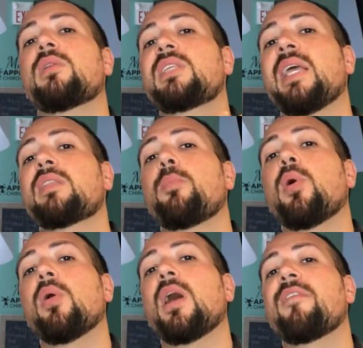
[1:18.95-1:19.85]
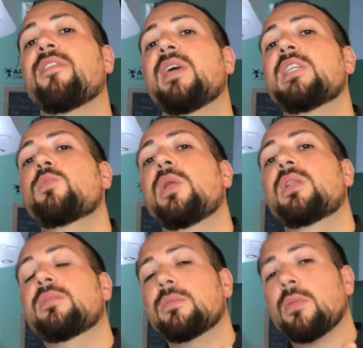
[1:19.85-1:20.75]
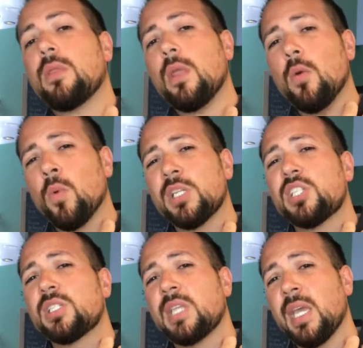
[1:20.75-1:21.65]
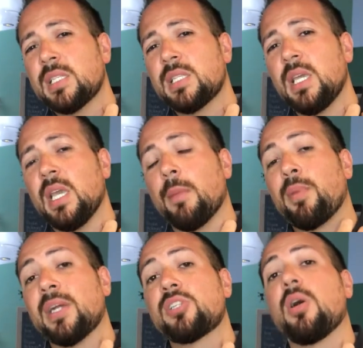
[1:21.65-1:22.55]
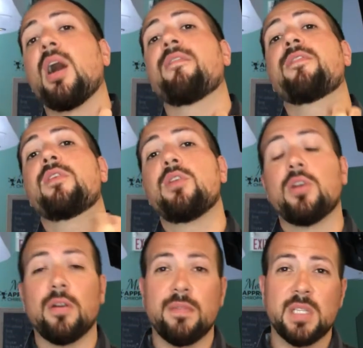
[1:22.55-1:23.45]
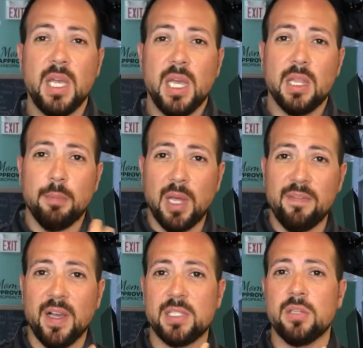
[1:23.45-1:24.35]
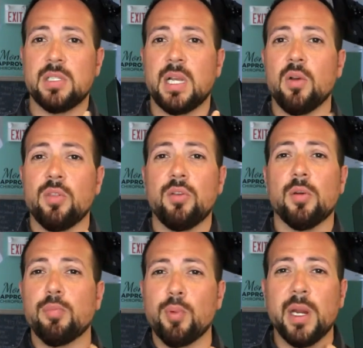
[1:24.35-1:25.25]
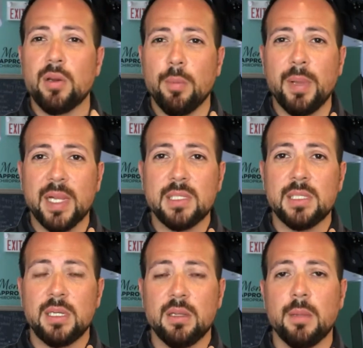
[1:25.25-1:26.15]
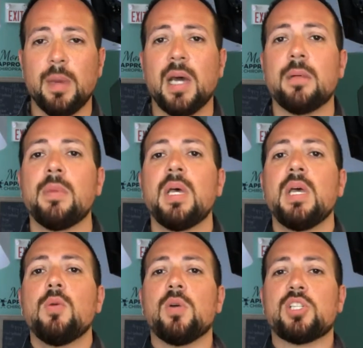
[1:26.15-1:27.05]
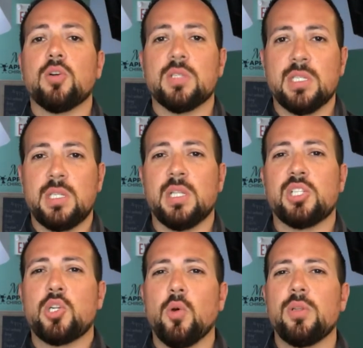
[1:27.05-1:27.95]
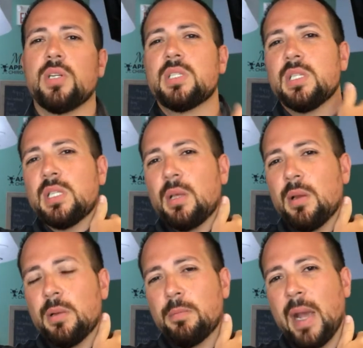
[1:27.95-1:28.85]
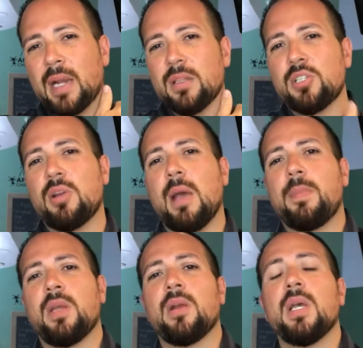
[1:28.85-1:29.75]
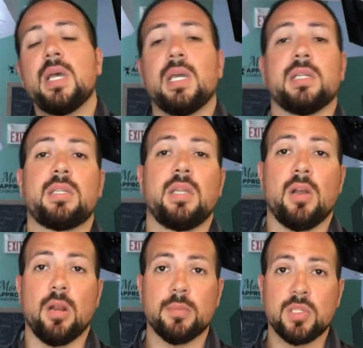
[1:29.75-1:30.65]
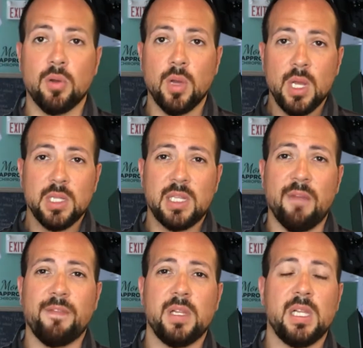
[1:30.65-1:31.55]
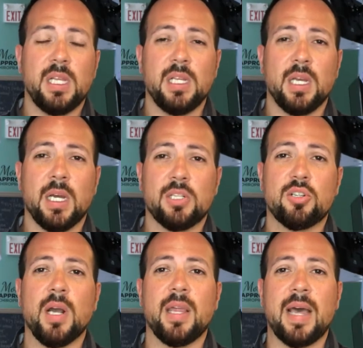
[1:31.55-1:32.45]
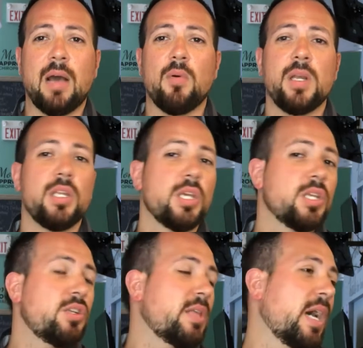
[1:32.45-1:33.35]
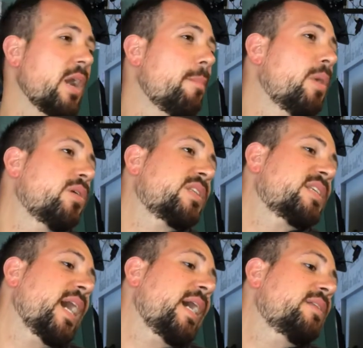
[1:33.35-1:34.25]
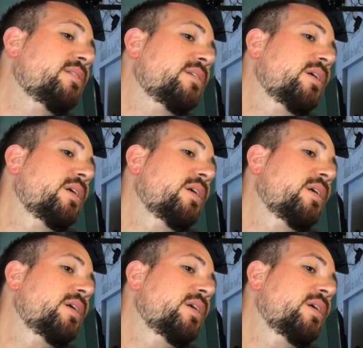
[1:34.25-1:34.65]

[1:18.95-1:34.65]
take the pull off of this, which takes the pressure off of the nerves and the blood vessels that go through your brachial plexus here at the bottom, which goes into the shoulders, into the back of the trap here, and into the arms. So definitely try that one, and you can do that on both sides